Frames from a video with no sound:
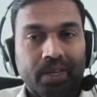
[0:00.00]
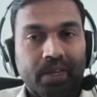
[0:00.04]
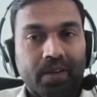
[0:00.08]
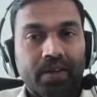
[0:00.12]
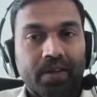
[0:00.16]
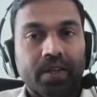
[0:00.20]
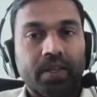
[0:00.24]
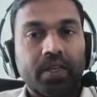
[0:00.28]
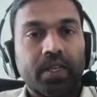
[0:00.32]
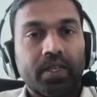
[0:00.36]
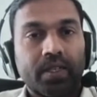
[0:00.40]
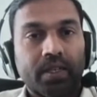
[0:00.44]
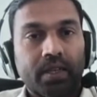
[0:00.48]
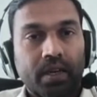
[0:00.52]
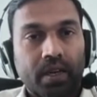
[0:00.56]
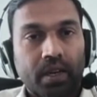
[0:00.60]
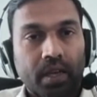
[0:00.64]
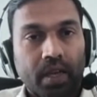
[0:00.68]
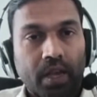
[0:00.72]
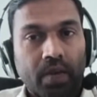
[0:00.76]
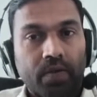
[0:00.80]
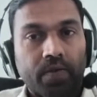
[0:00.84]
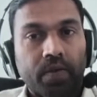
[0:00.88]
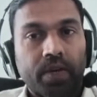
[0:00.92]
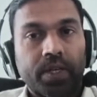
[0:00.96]
traditional
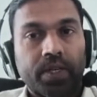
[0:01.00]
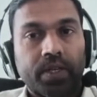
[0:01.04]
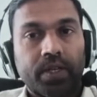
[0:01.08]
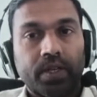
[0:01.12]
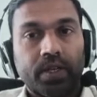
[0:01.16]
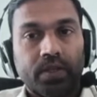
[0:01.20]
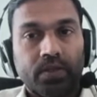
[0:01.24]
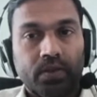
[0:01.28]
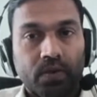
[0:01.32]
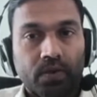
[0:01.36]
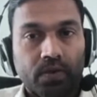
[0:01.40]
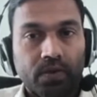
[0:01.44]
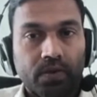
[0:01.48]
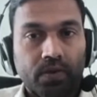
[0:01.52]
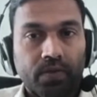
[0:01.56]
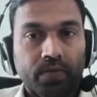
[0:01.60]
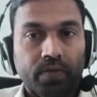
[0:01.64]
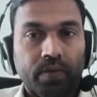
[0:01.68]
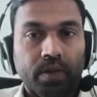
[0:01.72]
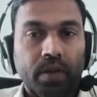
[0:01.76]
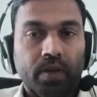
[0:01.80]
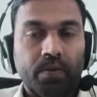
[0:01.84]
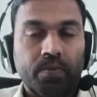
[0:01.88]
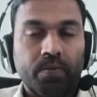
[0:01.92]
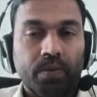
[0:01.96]
aviation is also
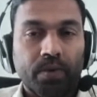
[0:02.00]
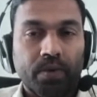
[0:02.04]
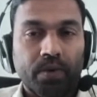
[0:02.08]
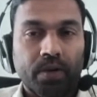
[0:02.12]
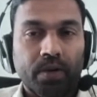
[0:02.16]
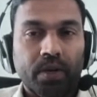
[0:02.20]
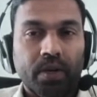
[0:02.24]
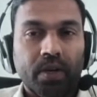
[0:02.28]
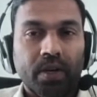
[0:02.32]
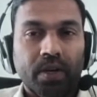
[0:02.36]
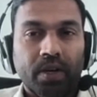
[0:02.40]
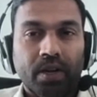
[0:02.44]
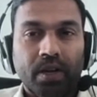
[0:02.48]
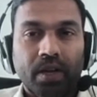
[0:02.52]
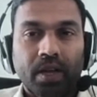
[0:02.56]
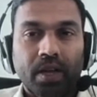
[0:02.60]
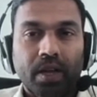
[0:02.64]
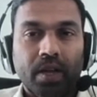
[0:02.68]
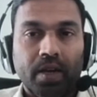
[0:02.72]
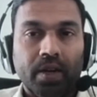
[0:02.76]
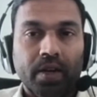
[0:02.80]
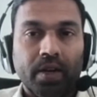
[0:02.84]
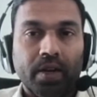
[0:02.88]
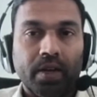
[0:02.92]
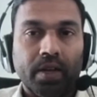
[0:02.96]
very important,
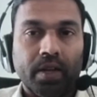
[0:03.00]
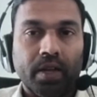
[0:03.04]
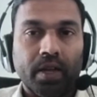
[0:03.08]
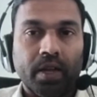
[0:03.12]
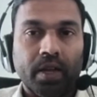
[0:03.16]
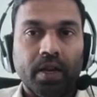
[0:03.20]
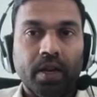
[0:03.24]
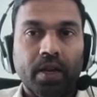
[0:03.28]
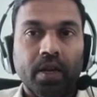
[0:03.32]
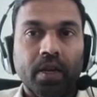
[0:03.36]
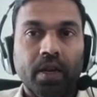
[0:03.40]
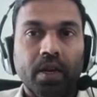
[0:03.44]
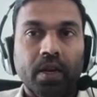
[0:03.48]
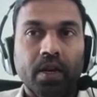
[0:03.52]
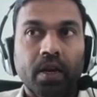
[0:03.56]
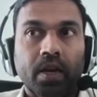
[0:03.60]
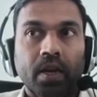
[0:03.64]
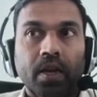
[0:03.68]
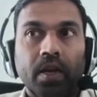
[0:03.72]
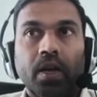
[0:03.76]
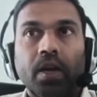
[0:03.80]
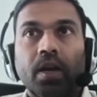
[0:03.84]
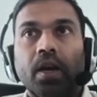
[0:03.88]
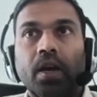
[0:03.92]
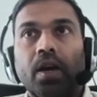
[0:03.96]
and then
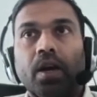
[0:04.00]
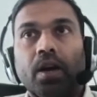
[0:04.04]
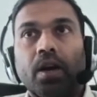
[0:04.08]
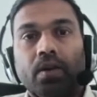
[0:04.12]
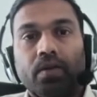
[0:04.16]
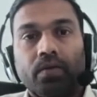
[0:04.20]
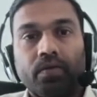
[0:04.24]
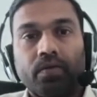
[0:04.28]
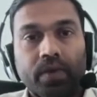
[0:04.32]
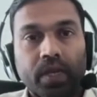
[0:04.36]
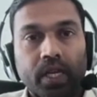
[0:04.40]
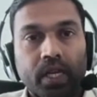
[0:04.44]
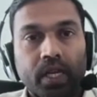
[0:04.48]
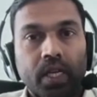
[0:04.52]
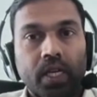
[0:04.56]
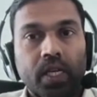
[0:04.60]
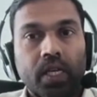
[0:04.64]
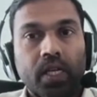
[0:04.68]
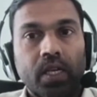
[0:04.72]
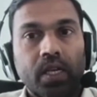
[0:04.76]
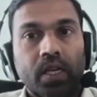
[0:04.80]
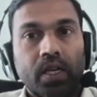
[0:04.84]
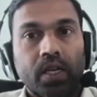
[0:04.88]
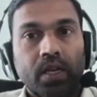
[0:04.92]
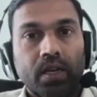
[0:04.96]

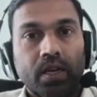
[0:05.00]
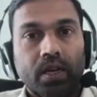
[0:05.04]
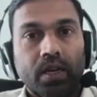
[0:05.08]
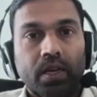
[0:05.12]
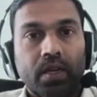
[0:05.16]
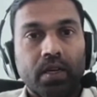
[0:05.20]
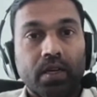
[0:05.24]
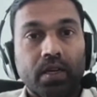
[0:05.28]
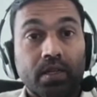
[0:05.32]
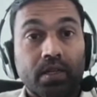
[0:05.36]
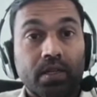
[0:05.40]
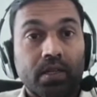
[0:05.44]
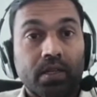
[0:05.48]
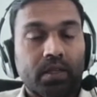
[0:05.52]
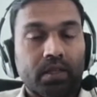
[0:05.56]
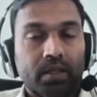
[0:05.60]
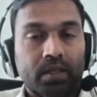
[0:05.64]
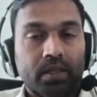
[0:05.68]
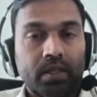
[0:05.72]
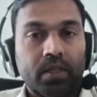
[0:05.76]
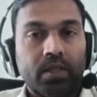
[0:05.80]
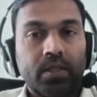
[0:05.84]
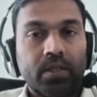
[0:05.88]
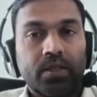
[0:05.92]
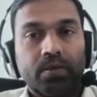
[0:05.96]
we research
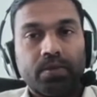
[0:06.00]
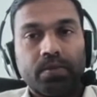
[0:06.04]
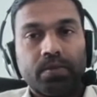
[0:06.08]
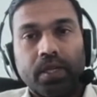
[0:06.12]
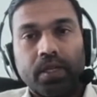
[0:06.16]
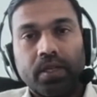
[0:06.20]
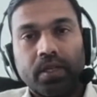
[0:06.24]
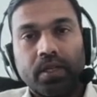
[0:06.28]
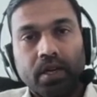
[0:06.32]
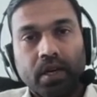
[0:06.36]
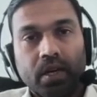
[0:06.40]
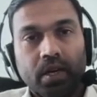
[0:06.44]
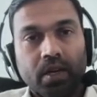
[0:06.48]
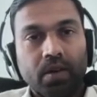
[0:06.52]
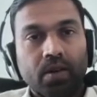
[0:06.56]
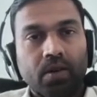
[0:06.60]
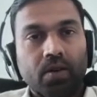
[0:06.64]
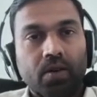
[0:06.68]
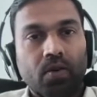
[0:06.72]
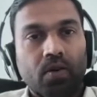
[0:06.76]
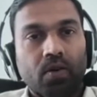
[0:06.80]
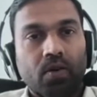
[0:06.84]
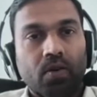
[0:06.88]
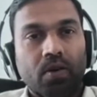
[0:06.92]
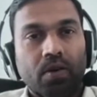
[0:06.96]
needs to be done
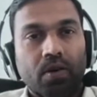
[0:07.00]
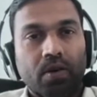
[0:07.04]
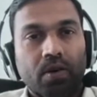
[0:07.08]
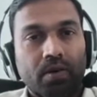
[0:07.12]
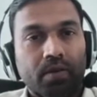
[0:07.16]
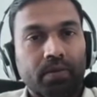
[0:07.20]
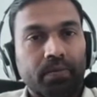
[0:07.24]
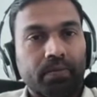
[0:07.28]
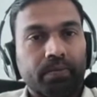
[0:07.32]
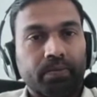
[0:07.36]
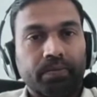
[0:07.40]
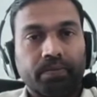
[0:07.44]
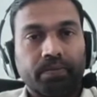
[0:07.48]
on